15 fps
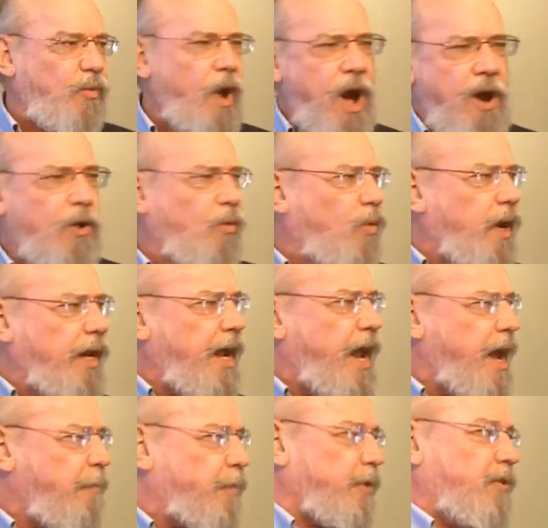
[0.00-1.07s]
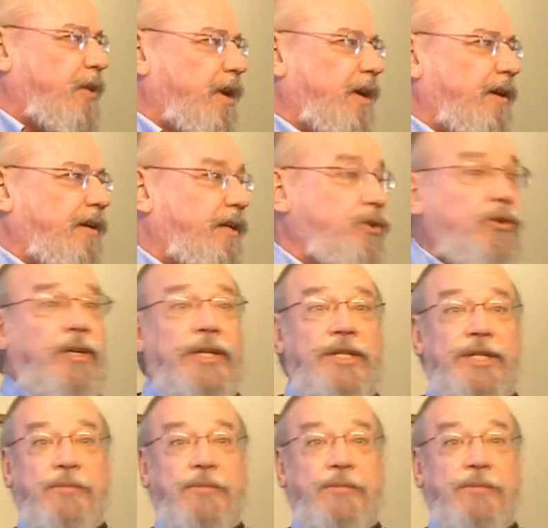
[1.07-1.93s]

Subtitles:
whoa, what happened there? And you can